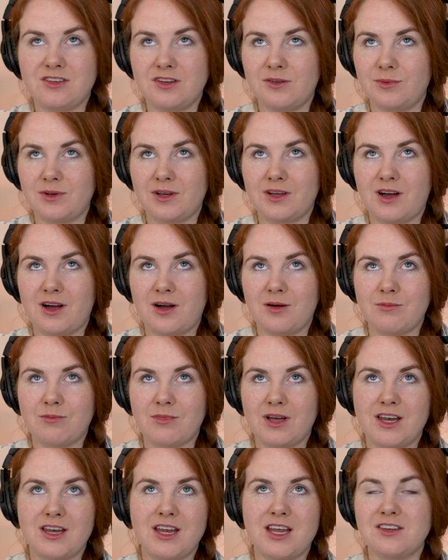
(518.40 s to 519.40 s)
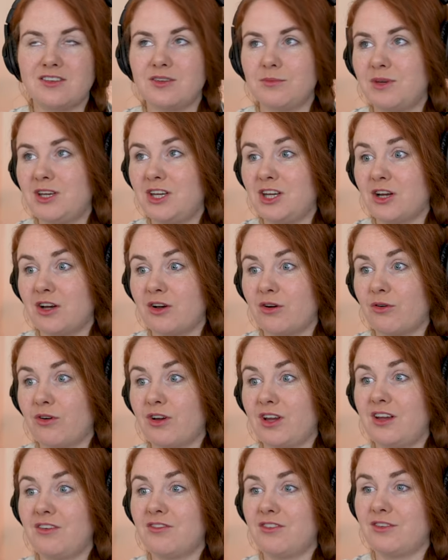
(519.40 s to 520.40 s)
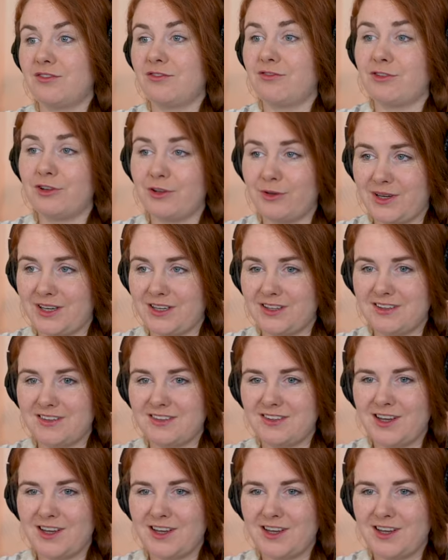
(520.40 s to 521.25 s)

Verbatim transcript: to become an intermediate or even fluent?